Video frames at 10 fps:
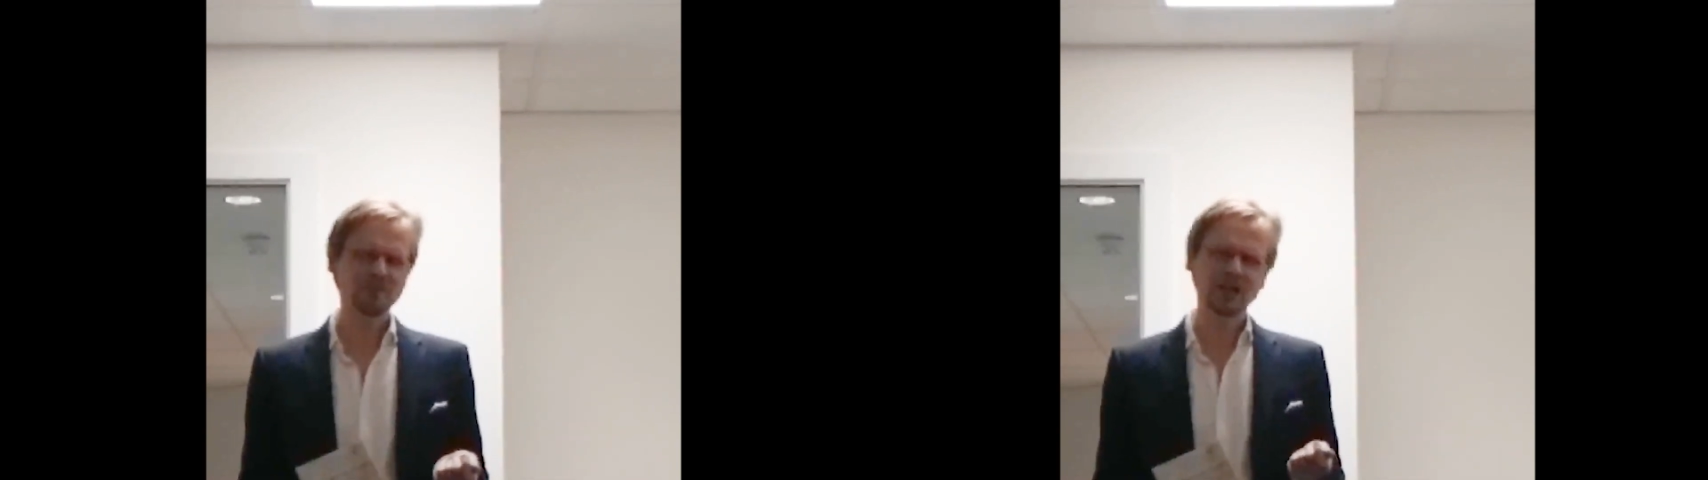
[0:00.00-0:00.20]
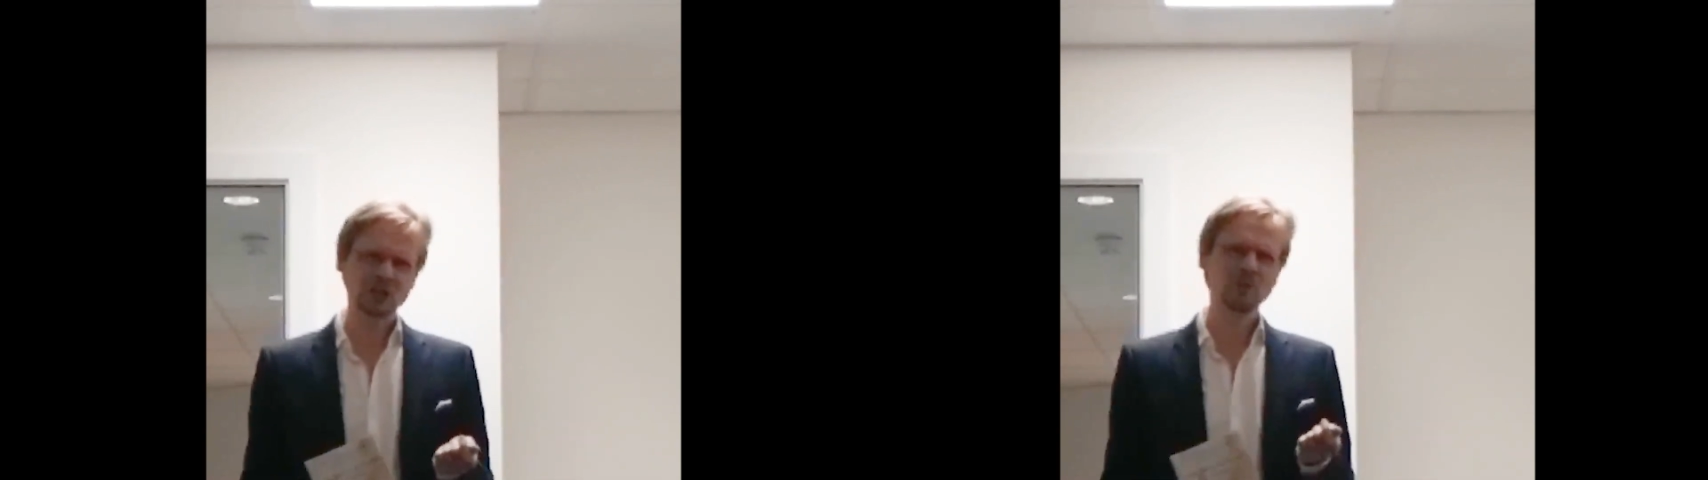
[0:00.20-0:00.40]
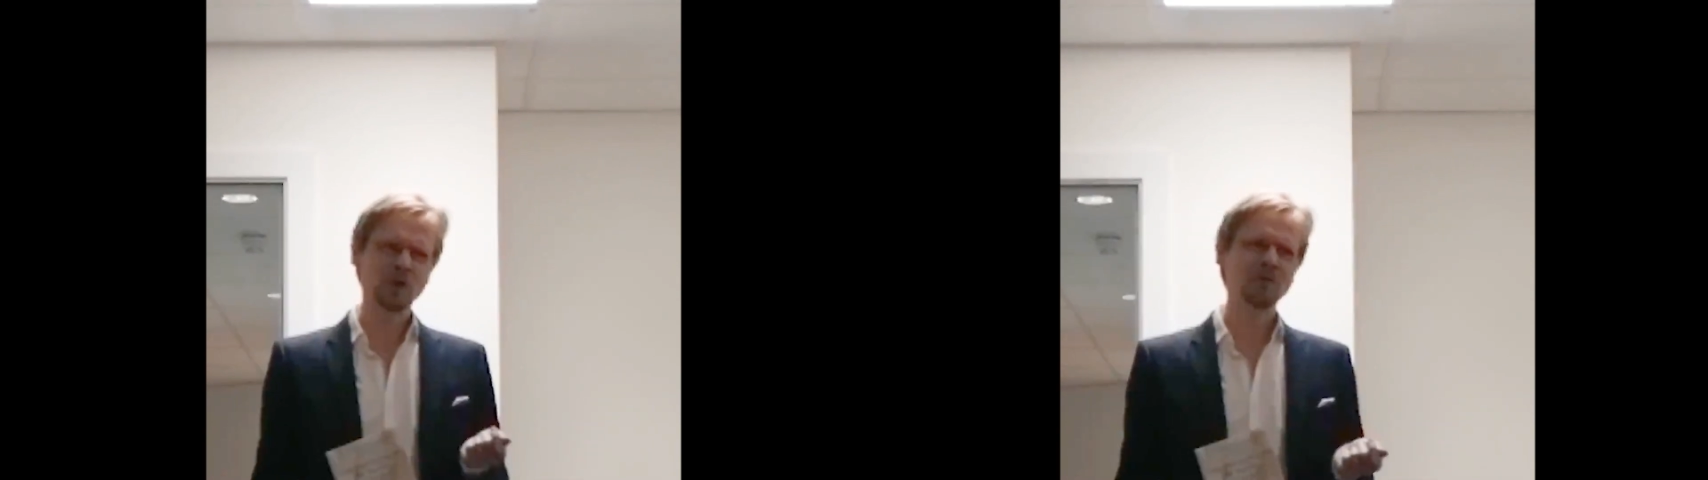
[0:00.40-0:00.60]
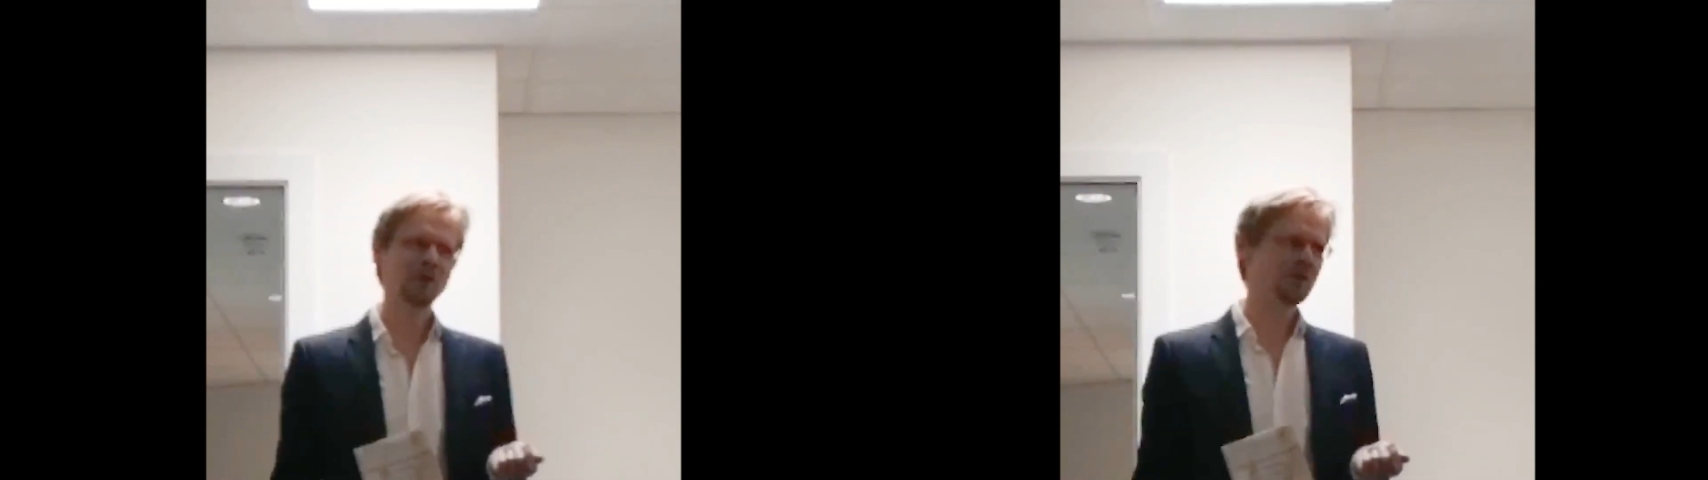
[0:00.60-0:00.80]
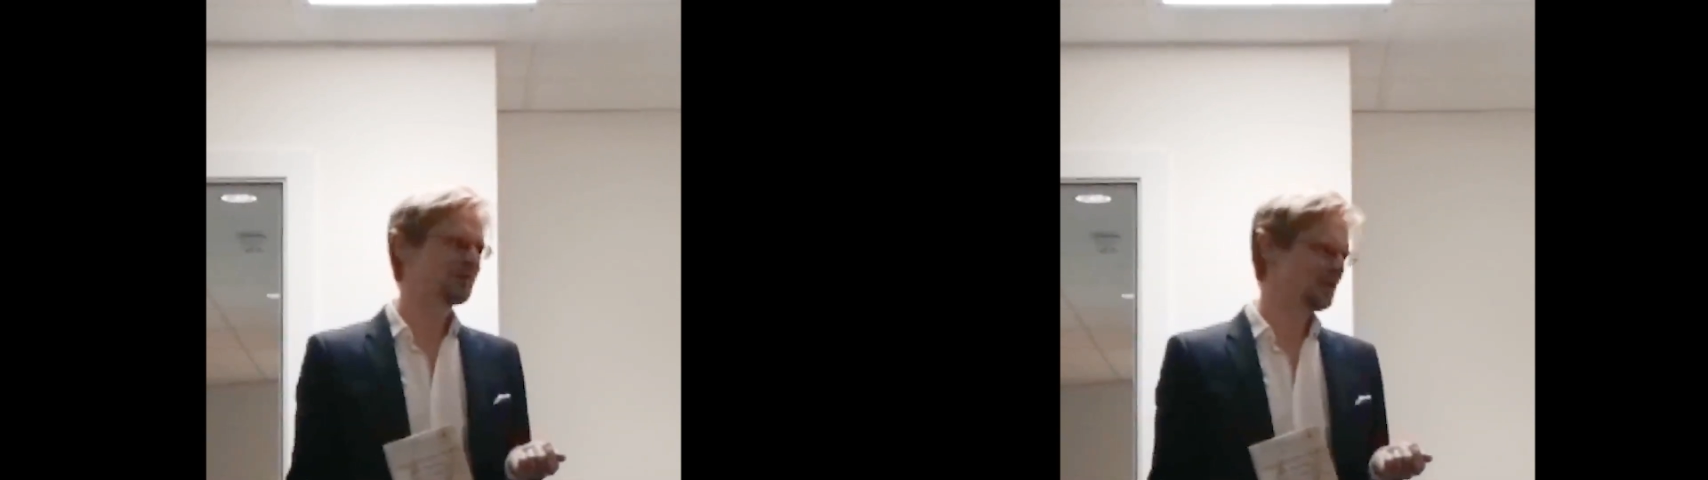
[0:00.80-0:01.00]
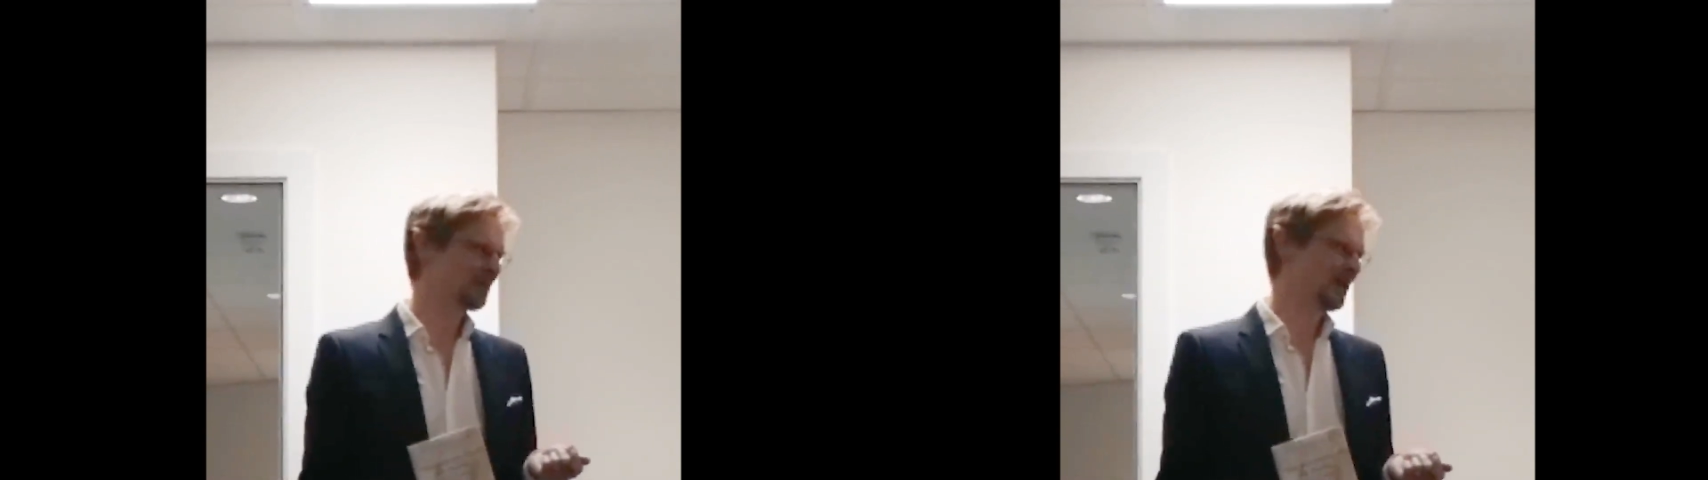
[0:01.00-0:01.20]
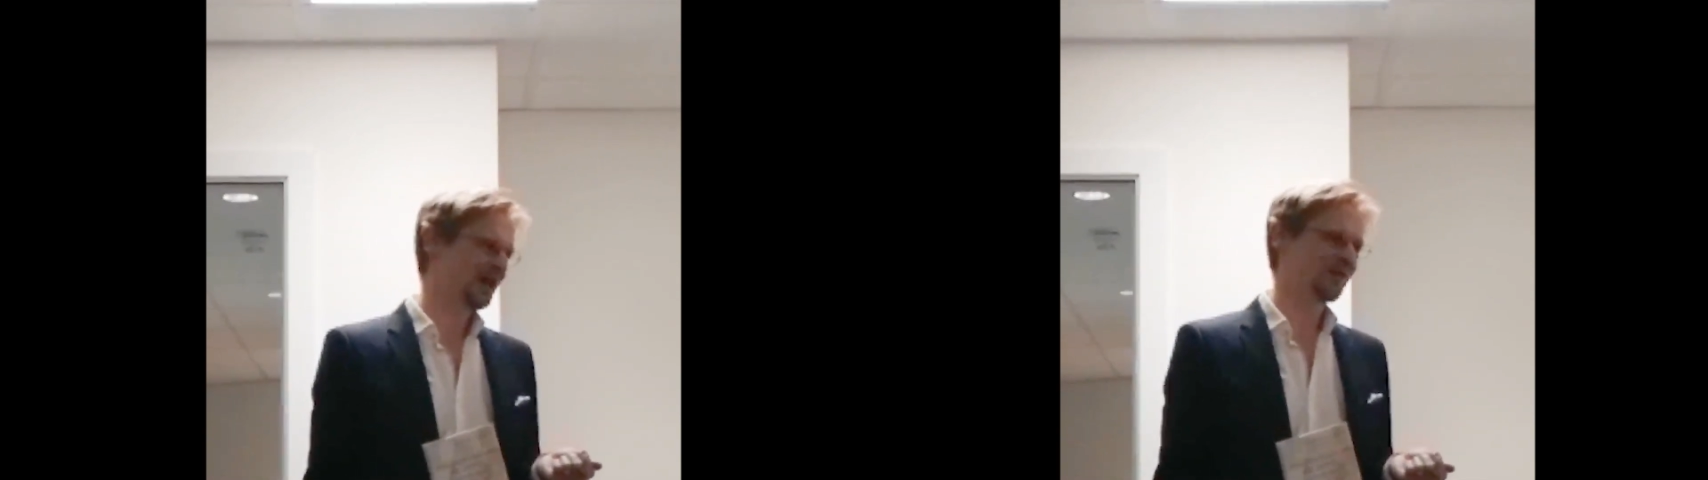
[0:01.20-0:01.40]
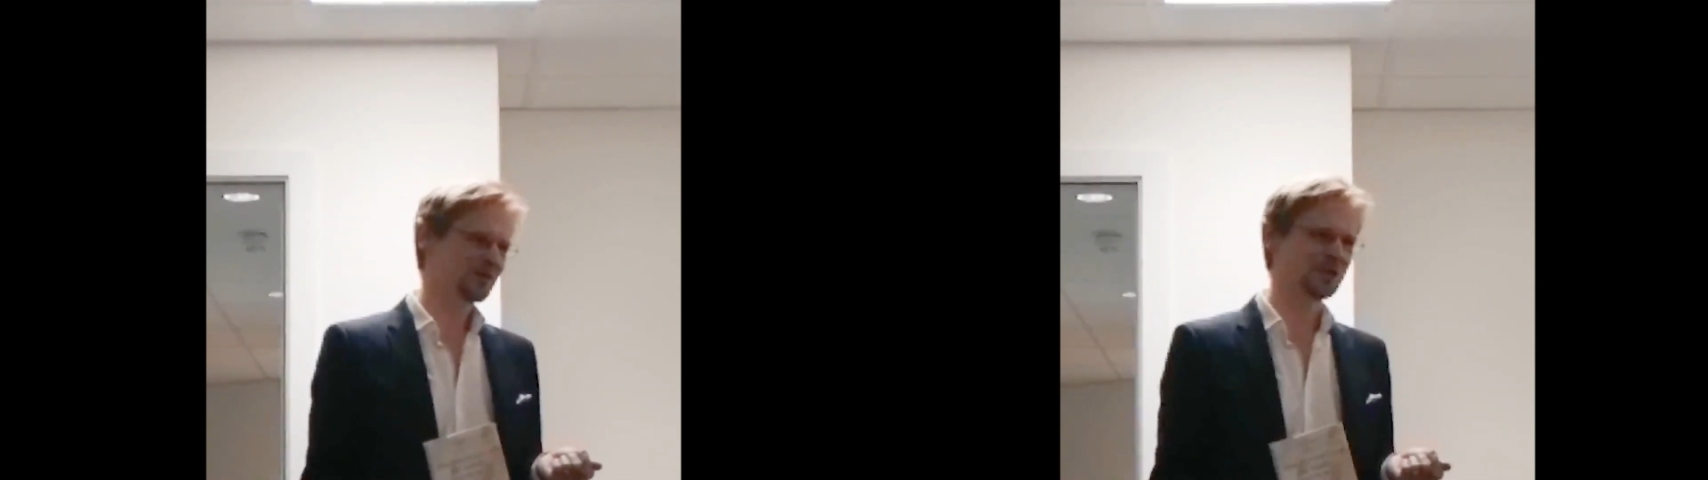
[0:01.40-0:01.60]
much more important people
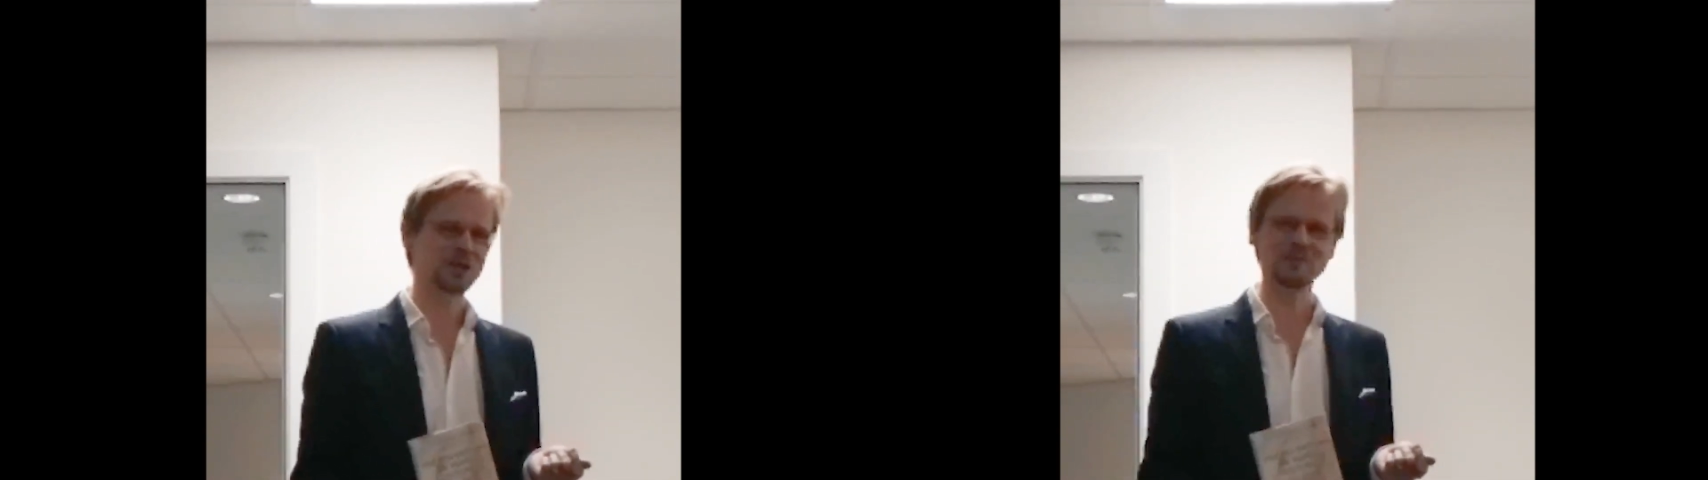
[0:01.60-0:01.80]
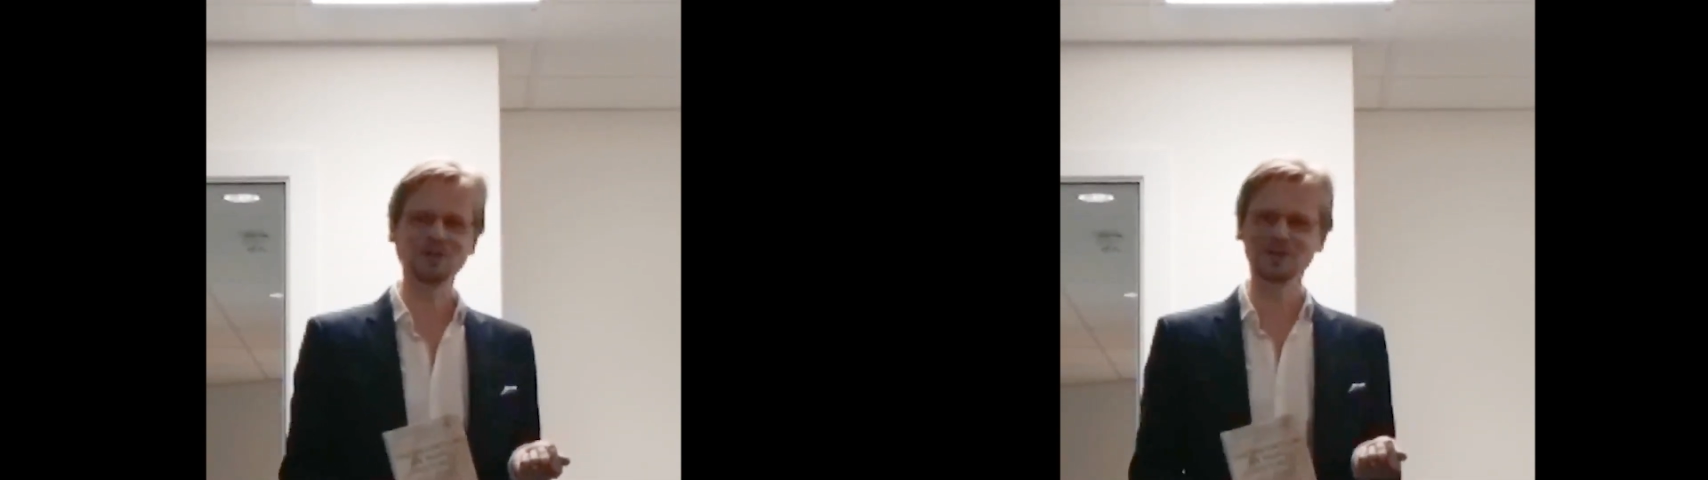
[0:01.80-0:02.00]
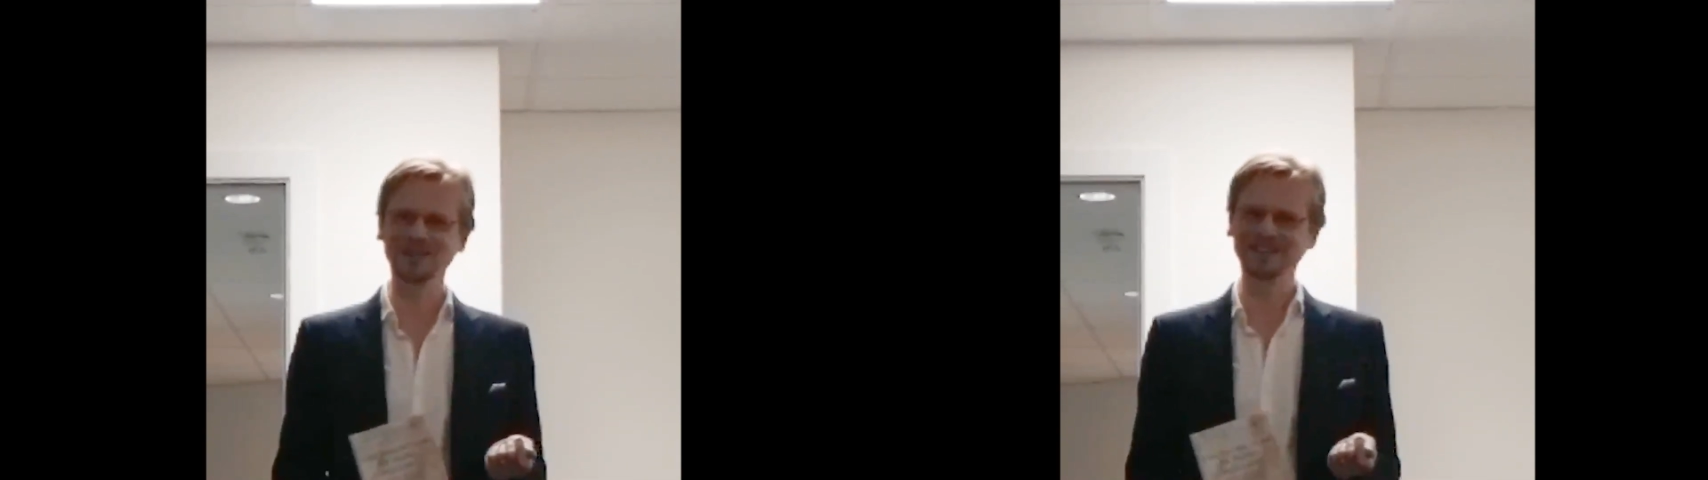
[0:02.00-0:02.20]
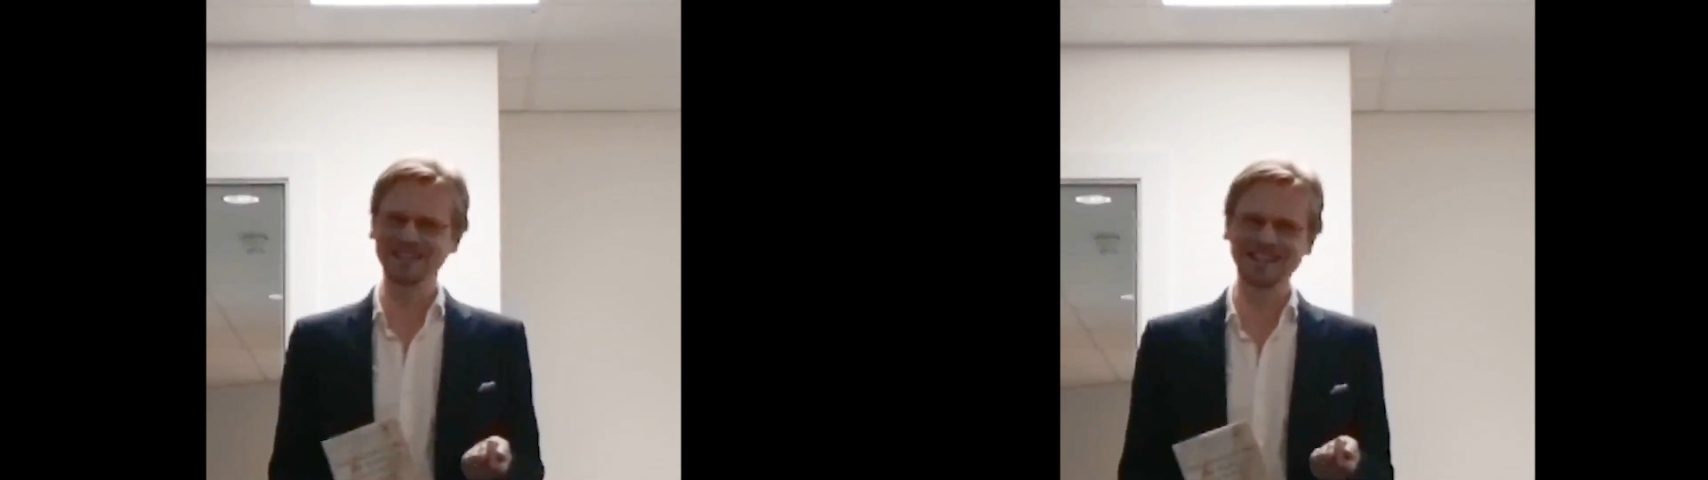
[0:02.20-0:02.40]
have contributed,